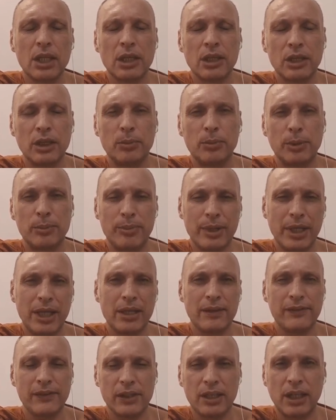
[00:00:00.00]
You
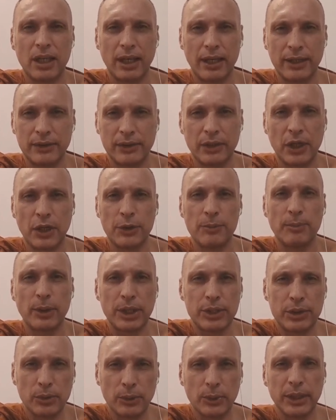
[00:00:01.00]
prepare for the unknown by
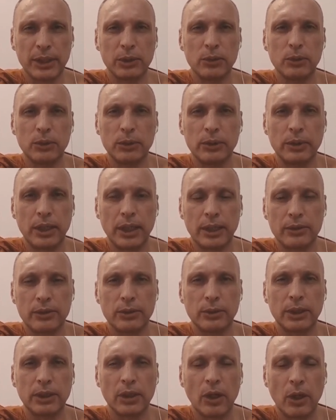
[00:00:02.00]
doing good and
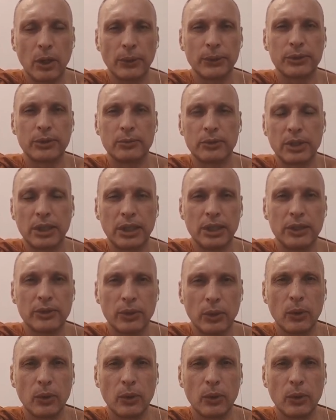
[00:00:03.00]
doing wholesome deeds